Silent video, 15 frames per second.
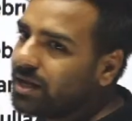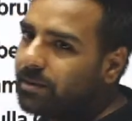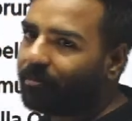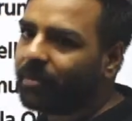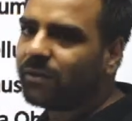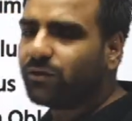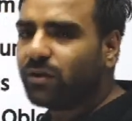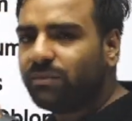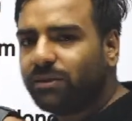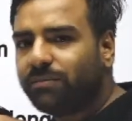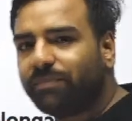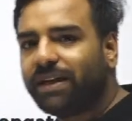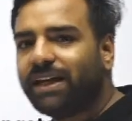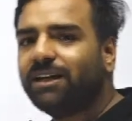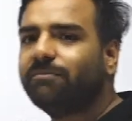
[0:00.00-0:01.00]
But from the
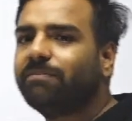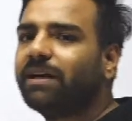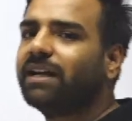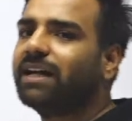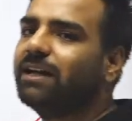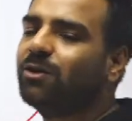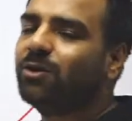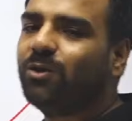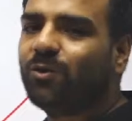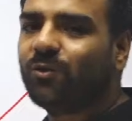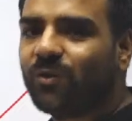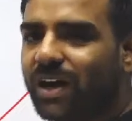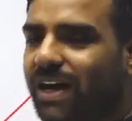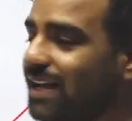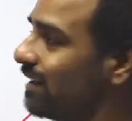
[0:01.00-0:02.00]
brain part, I don't know
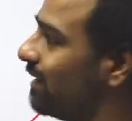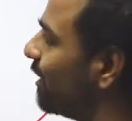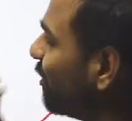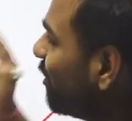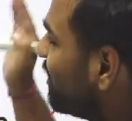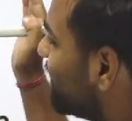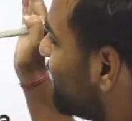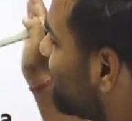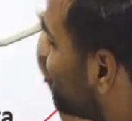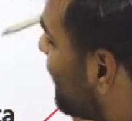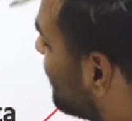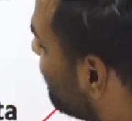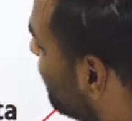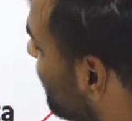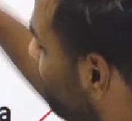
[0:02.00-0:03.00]
why the question is
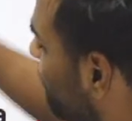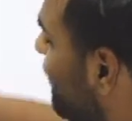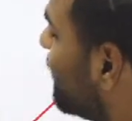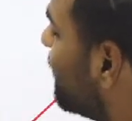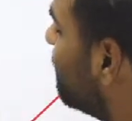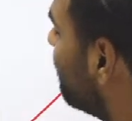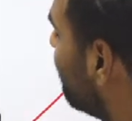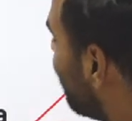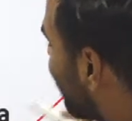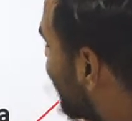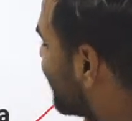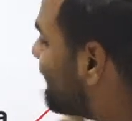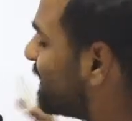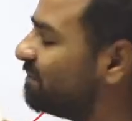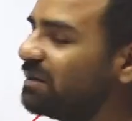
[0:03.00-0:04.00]
actually repeated
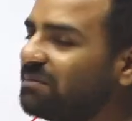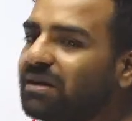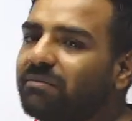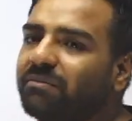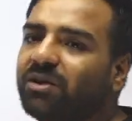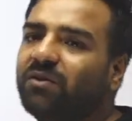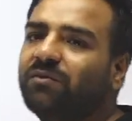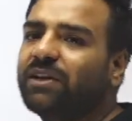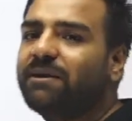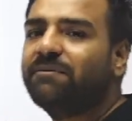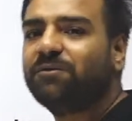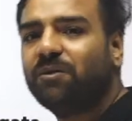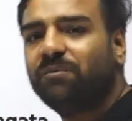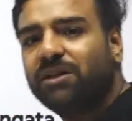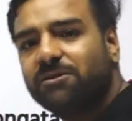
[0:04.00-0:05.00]
maximum number of times
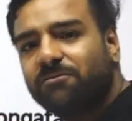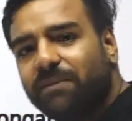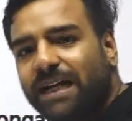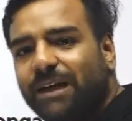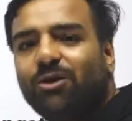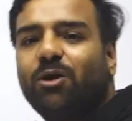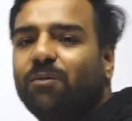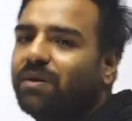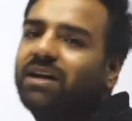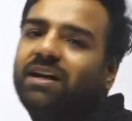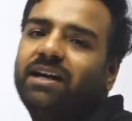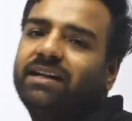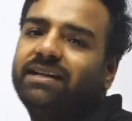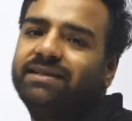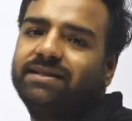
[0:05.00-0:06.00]
from this medulla
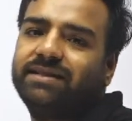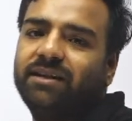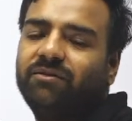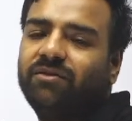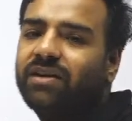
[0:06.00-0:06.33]
oblongata itself.